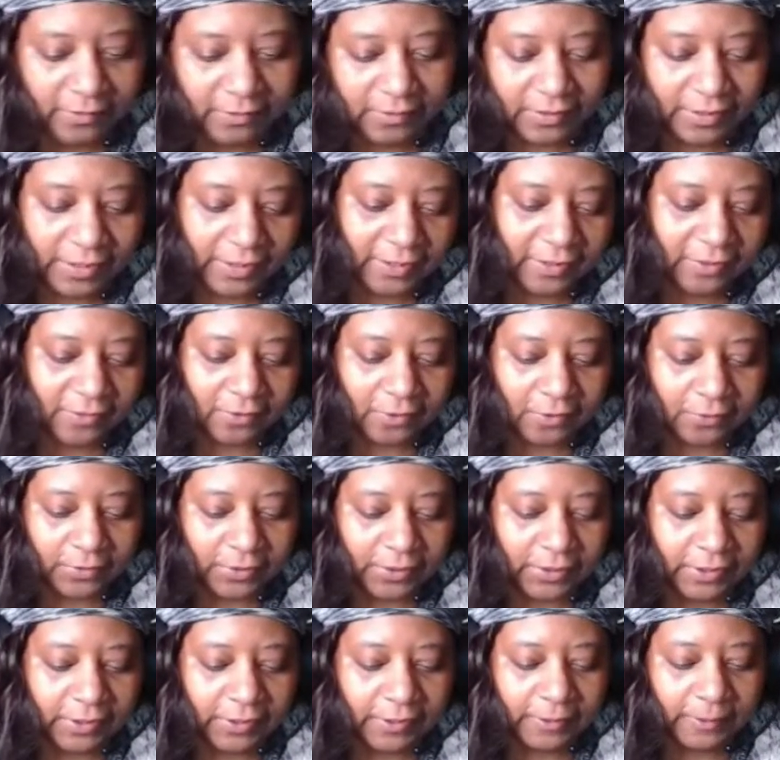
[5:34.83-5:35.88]
Teddy's over
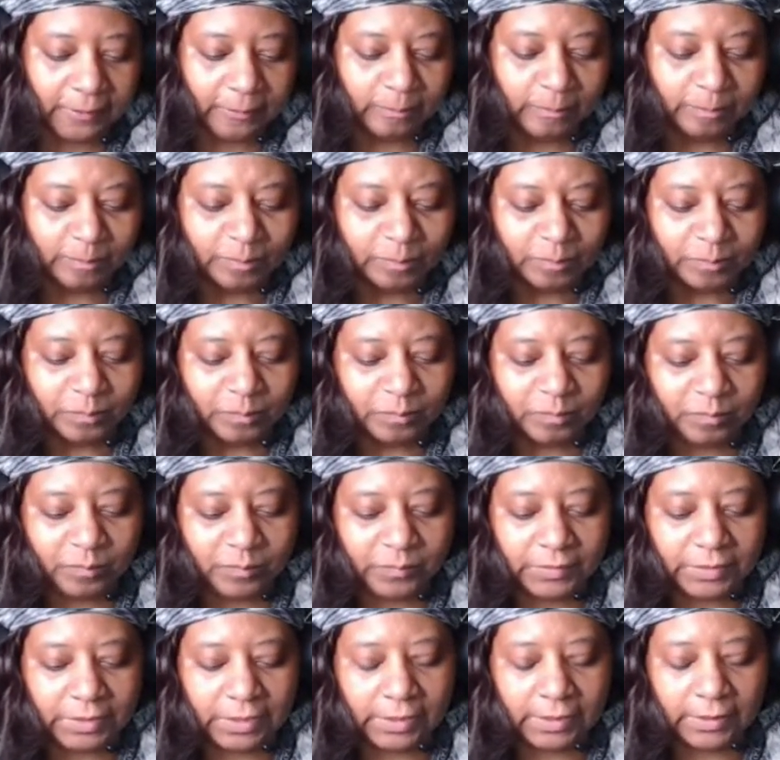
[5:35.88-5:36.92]
here.
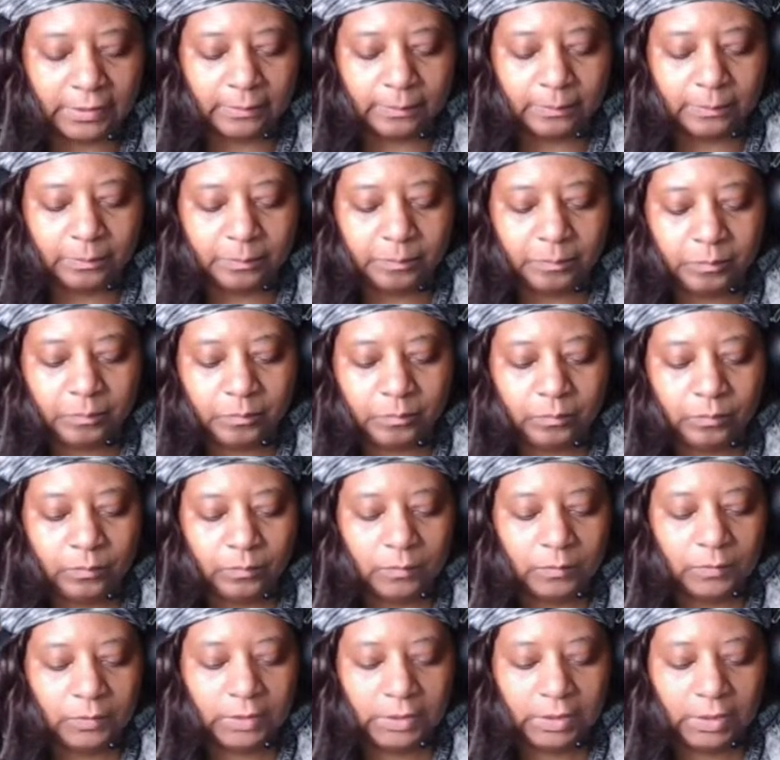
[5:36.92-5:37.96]
And
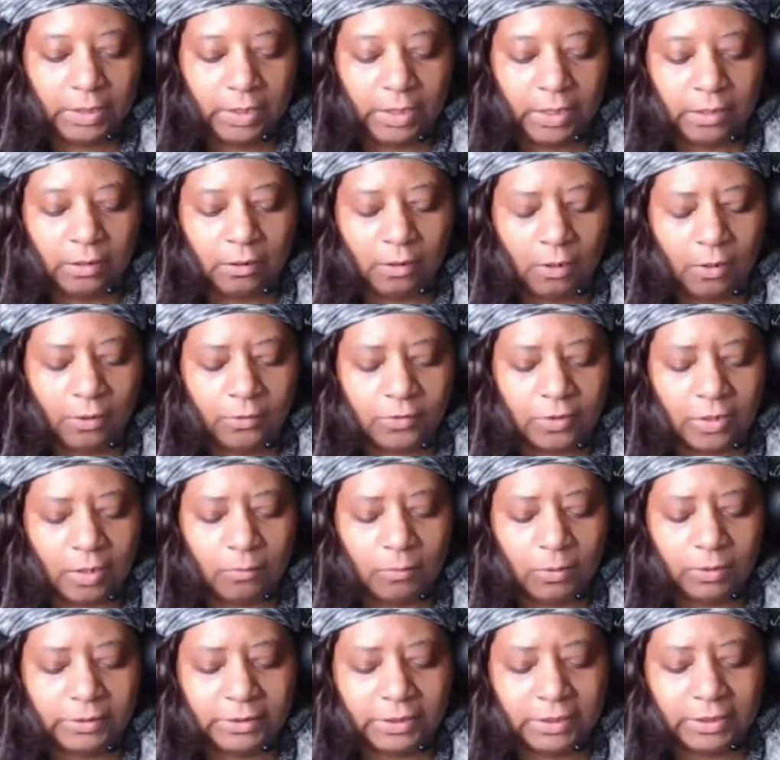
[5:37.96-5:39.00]
also, I
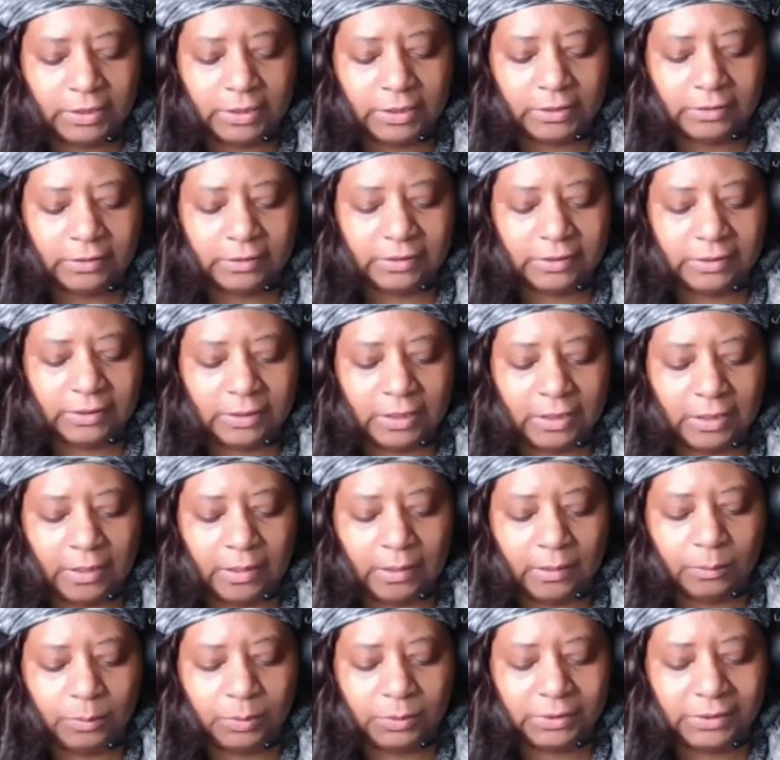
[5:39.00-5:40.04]
want
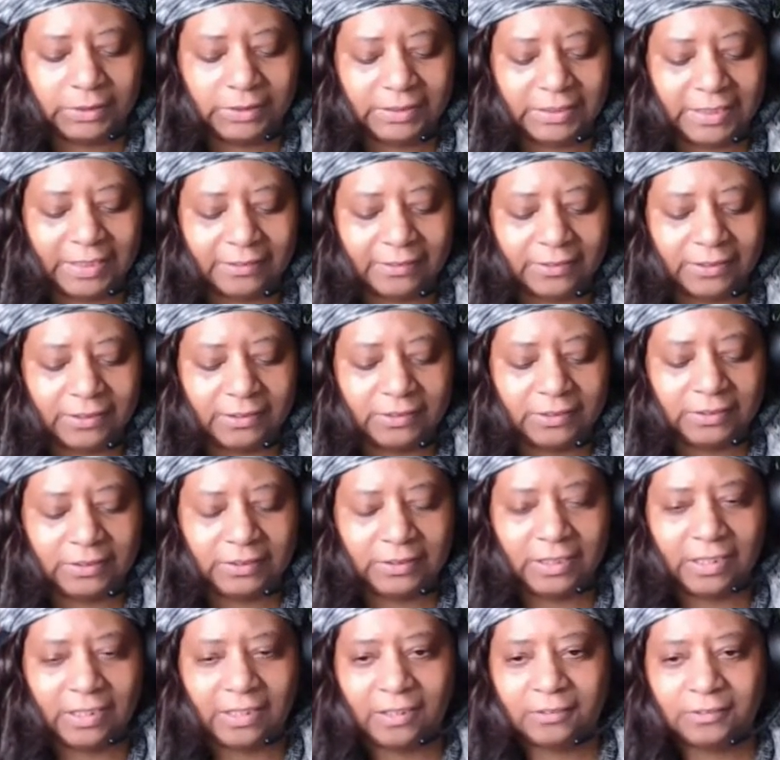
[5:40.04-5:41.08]
to put this out there.
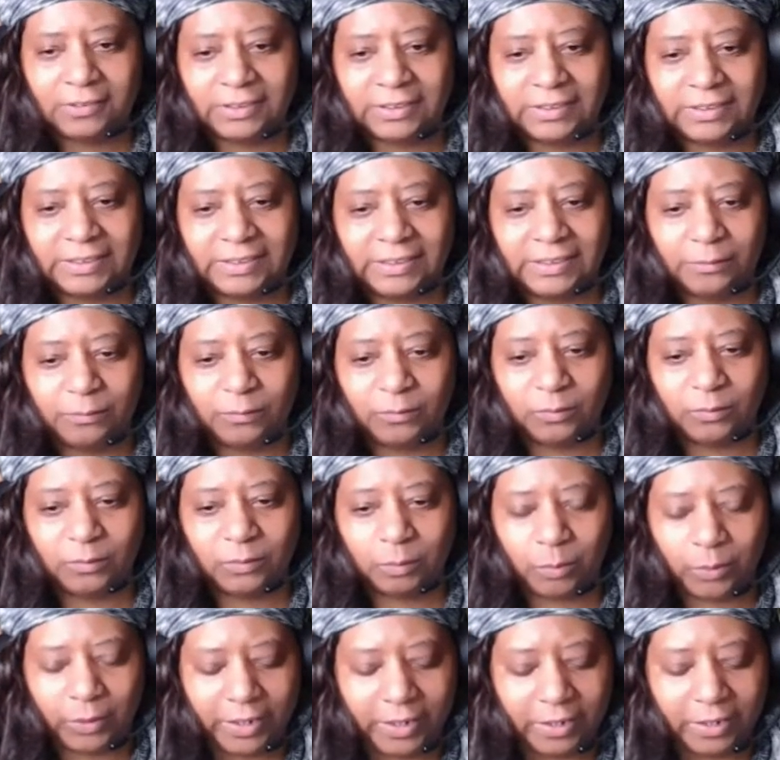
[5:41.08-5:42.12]
Y'all just send up
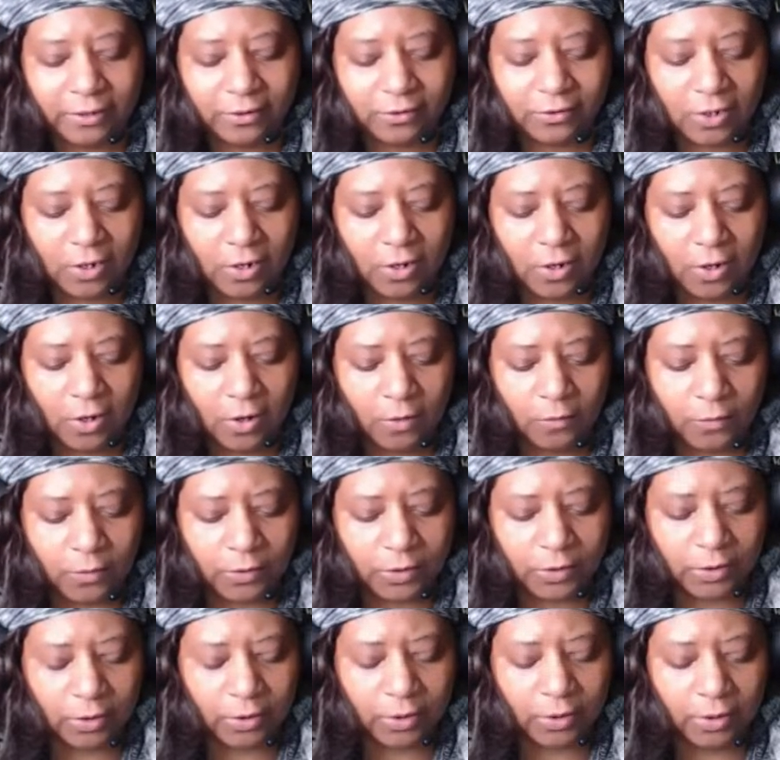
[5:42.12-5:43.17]
prayers
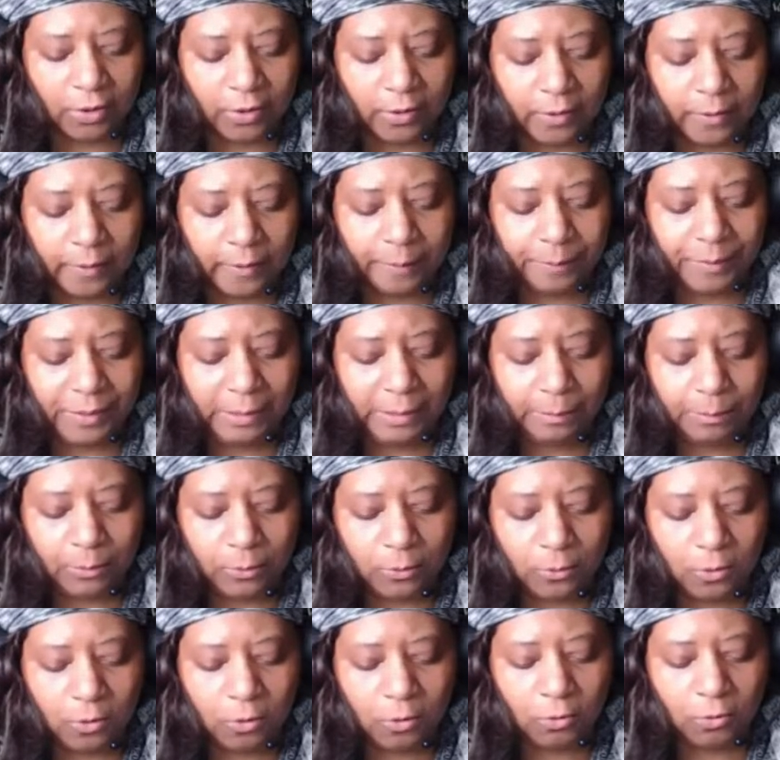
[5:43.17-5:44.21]
for the
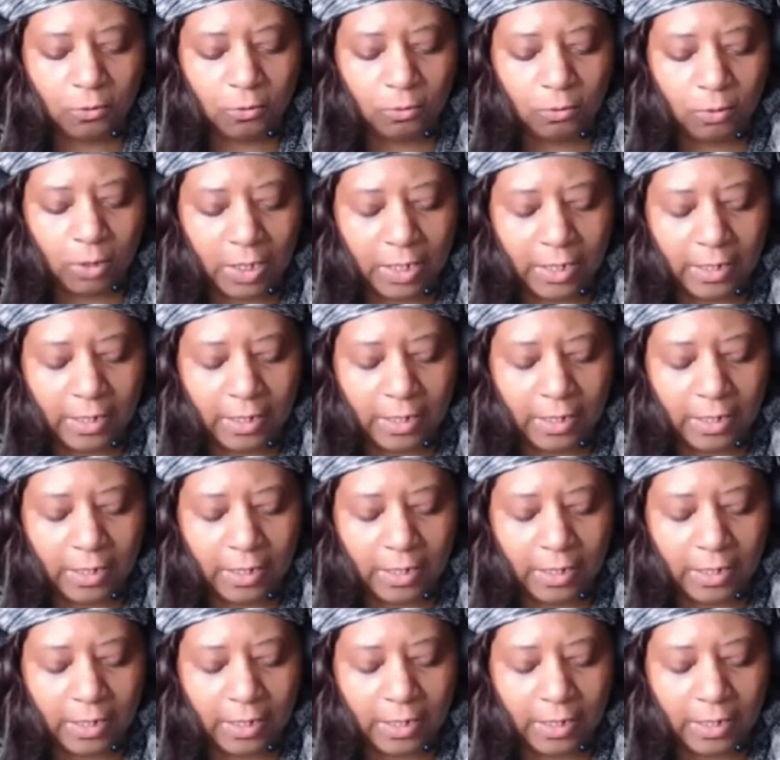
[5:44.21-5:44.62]
people who